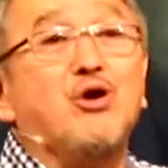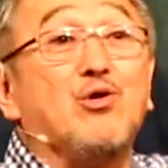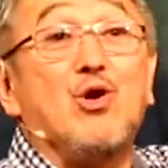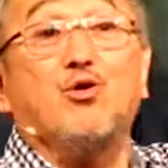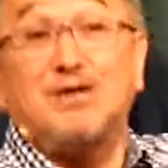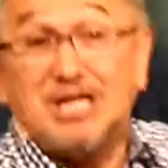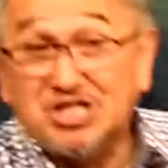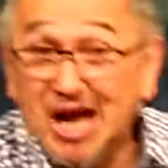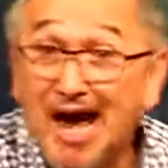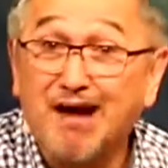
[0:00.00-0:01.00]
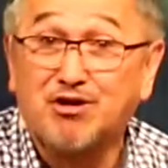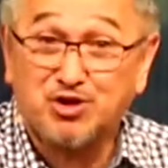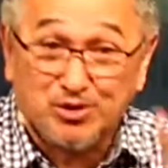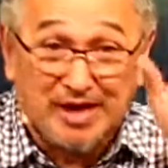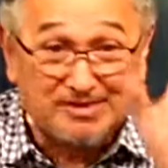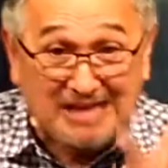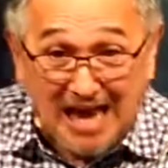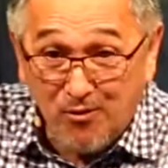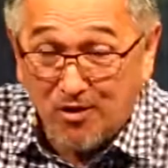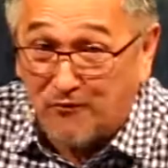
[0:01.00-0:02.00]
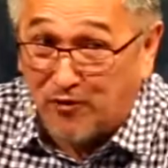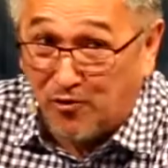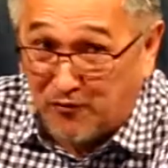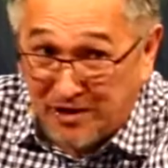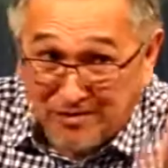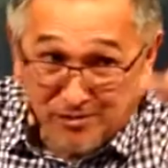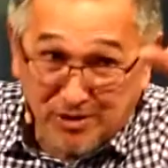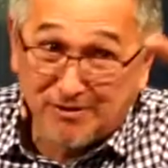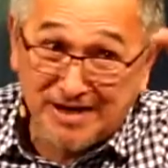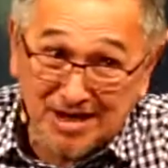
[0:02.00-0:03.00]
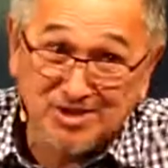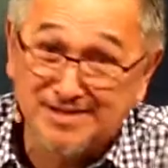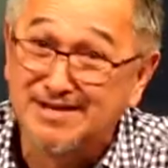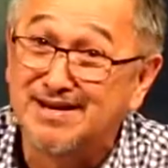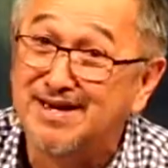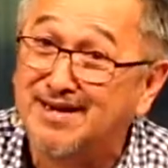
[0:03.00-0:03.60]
your own desires so that they will fulfill their destiny.